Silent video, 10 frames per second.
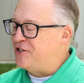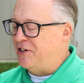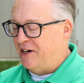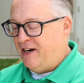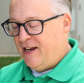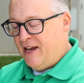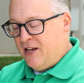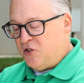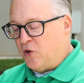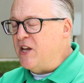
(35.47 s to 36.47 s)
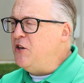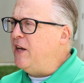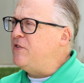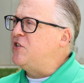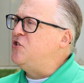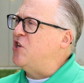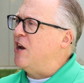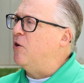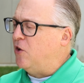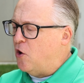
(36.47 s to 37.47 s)
Sure. So can you give us a
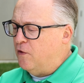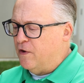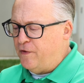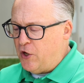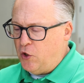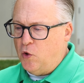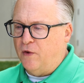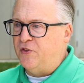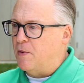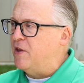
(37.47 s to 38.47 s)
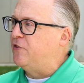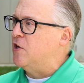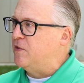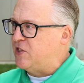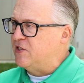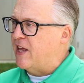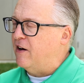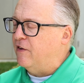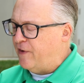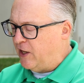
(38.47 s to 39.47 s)
general overview of some of the services
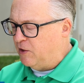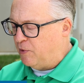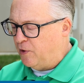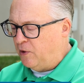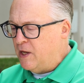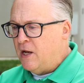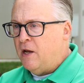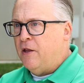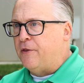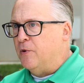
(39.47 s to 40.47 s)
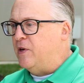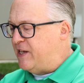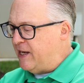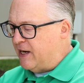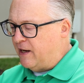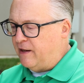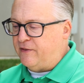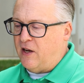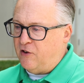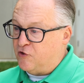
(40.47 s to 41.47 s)
that are available through
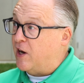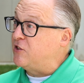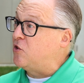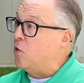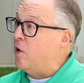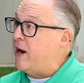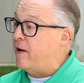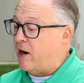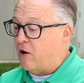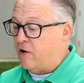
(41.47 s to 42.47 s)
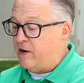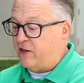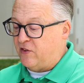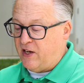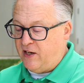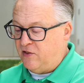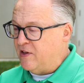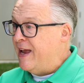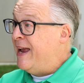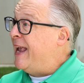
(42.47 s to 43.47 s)
Adena to address coronary artery
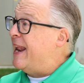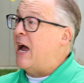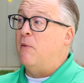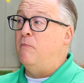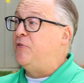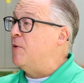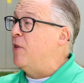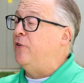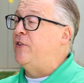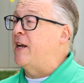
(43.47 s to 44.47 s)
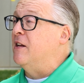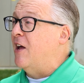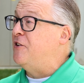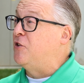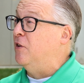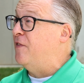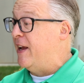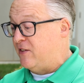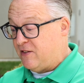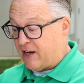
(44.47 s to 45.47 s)
disease and how some of those technological
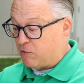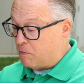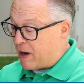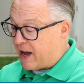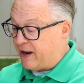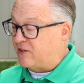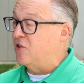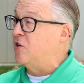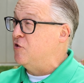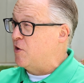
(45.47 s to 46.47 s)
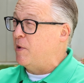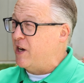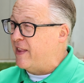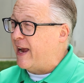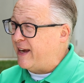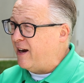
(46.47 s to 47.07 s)
advances like robotics are contributing to that